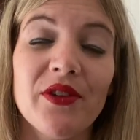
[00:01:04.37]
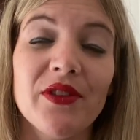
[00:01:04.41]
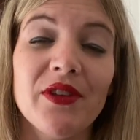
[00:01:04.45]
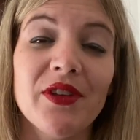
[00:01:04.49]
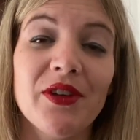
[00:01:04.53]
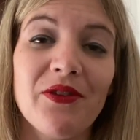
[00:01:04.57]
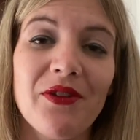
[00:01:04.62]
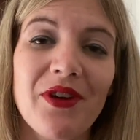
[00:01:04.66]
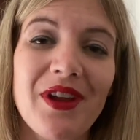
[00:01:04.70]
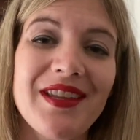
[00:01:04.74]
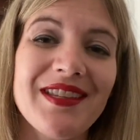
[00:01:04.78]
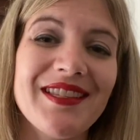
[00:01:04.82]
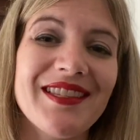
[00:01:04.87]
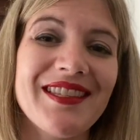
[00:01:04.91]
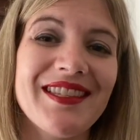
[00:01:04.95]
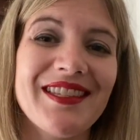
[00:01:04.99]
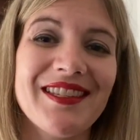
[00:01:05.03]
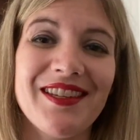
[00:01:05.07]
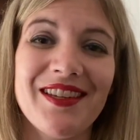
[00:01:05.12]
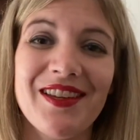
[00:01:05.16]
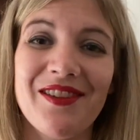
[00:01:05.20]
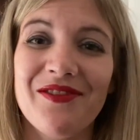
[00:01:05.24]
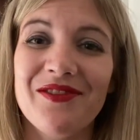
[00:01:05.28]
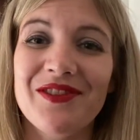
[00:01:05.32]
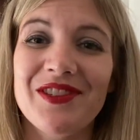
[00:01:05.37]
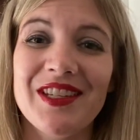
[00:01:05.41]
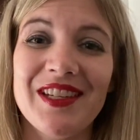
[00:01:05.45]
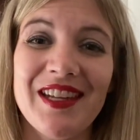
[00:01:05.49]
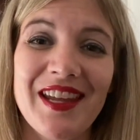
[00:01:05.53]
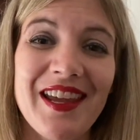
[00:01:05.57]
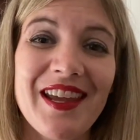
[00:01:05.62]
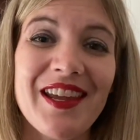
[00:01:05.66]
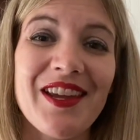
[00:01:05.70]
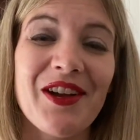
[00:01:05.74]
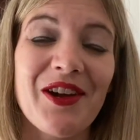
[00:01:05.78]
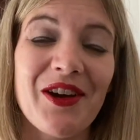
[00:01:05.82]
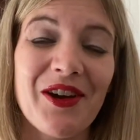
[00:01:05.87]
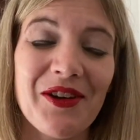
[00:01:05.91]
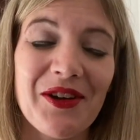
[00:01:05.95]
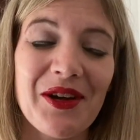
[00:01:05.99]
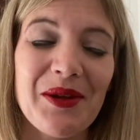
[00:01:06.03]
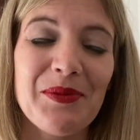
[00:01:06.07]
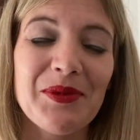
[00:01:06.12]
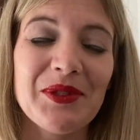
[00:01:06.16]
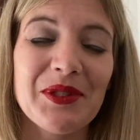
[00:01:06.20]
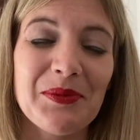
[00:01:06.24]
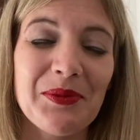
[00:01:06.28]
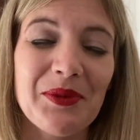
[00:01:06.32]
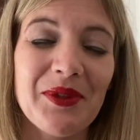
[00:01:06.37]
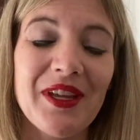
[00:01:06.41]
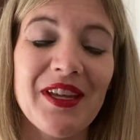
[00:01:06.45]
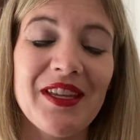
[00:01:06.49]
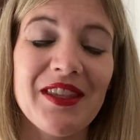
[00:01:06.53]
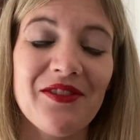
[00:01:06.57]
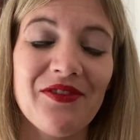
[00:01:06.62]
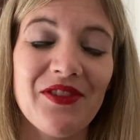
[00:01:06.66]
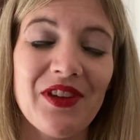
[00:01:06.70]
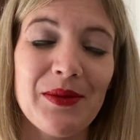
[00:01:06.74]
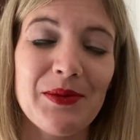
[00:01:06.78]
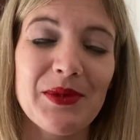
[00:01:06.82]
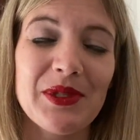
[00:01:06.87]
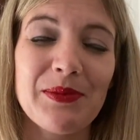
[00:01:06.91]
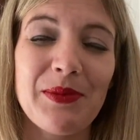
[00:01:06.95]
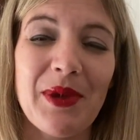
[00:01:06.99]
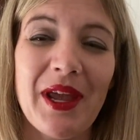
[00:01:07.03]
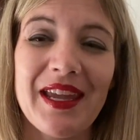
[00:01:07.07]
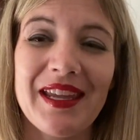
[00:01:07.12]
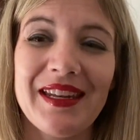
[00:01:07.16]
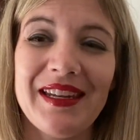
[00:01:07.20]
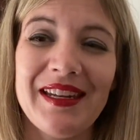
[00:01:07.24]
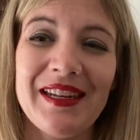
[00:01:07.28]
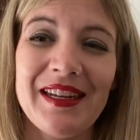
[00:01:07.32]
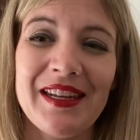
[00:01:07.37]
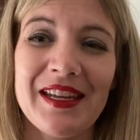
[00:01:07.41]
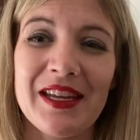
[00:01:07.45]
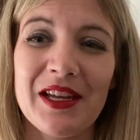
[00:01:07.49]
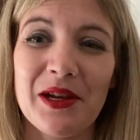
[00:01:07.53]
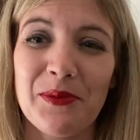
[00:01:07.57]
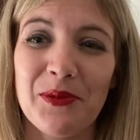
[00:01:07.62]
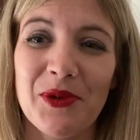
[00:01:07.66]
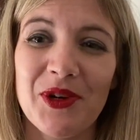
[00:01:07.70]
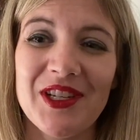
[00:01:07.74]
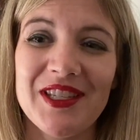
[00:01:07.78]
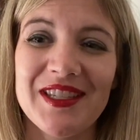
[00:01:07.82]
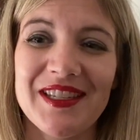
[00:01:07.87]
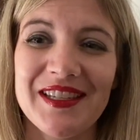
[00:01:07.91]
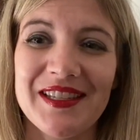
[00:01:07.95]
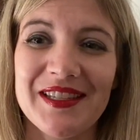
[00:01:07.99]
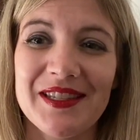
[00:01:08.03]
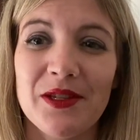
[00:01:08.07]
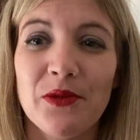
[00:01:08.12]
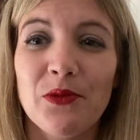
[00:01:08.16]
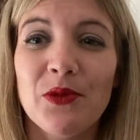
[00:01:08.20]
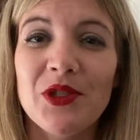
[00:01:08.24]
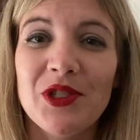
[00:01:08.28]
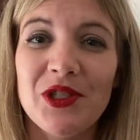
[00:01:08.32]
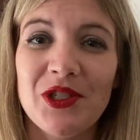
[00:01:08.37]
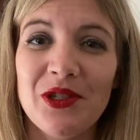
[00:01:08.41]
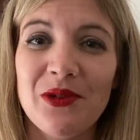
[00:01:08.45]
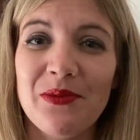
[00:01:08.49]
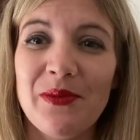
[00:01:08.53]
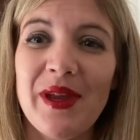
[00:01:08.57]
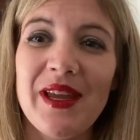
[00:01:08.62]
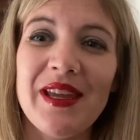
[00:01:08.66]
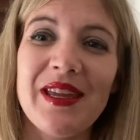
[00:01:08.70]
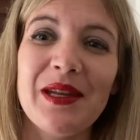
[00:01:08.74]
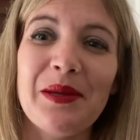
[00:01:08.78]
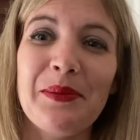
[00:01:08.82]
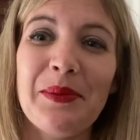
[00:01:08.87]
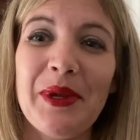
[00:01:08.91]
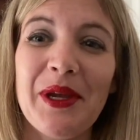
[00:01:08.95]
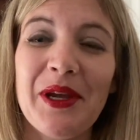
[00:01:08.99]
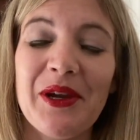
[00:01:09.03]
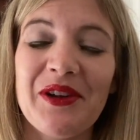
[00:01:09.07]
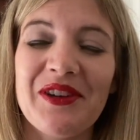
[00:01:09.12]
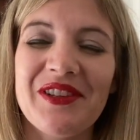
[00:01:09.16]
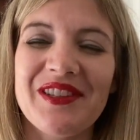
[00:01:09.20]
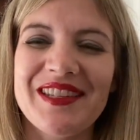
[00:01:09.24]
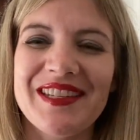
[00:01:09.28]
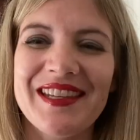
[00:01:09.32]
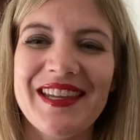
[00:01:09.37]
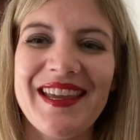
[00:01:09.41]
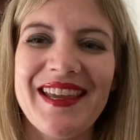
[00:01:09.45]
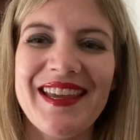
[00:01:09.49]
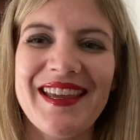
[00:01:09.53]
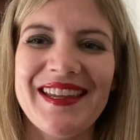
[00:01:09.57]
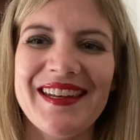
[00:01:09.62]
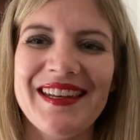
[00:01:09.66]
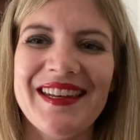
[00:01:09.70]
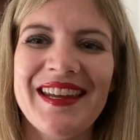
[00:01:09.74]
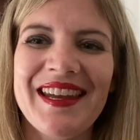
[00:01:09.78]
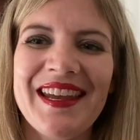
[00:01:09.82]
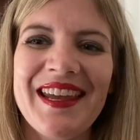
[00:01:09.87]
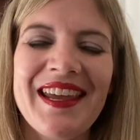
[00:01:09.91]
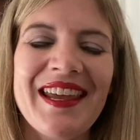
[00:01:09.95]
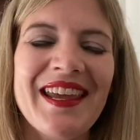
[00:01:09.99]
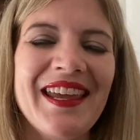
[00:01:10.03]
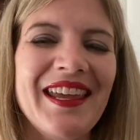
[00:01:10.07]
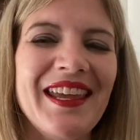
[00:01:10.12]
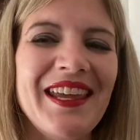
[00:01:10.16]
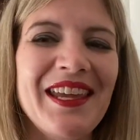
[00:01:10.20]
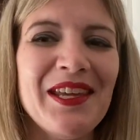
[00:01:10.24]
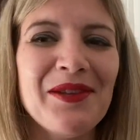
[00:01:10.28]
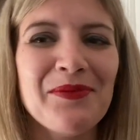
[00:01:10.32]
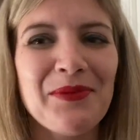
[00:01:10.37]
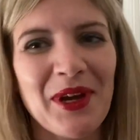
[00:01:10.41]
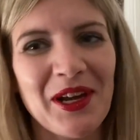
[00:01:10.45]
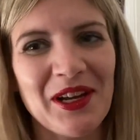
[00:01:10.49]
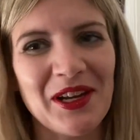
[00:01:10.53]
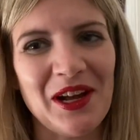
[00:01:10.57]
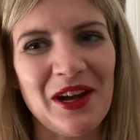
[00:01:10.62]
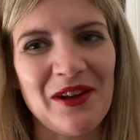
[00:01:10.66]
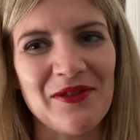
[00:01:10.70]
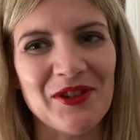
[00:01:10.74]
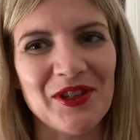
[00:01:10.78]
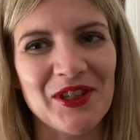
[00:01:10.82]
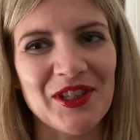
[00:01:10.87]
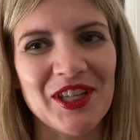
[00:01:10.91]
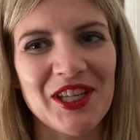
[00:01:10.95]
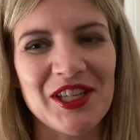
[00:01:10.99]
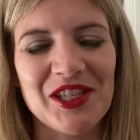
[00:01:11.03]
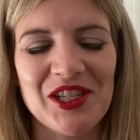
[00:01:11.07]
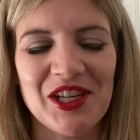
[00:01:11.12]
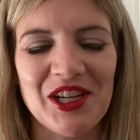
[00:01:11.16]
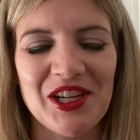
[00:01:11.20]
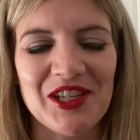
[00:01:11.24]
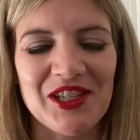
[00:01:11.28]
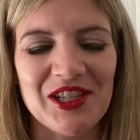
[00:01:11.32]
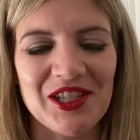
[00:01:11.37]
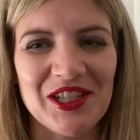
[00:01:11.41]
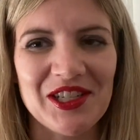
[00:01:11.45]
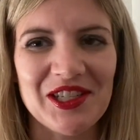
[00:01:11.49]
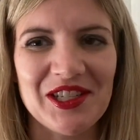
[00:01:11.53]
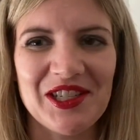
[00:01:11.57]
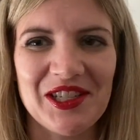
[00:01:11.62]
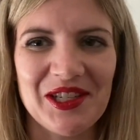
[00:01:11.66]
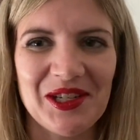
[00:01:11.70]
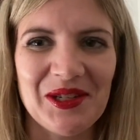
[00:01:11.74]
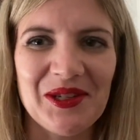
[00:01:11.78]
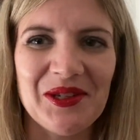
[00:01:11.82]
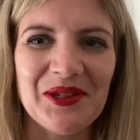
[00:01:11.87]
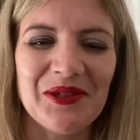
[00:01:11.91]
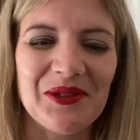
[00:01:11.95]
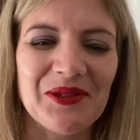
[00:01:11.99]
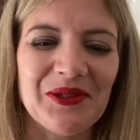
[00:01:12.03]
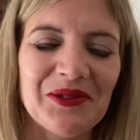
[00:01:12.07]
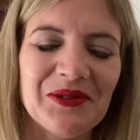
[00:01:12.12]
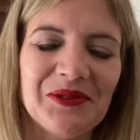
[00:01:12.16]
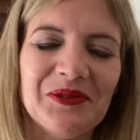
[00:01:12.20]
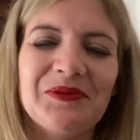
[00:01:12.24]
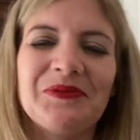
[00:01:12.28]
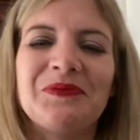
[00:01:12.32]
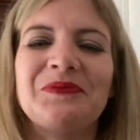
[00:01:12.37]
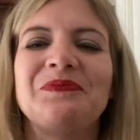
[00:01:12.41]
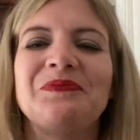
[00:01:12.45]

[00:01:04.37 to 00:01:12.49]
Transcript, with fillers: the greats of today are able to play the famous Paganini caprices, which do make an appearance again in my novel, A Change in Tune.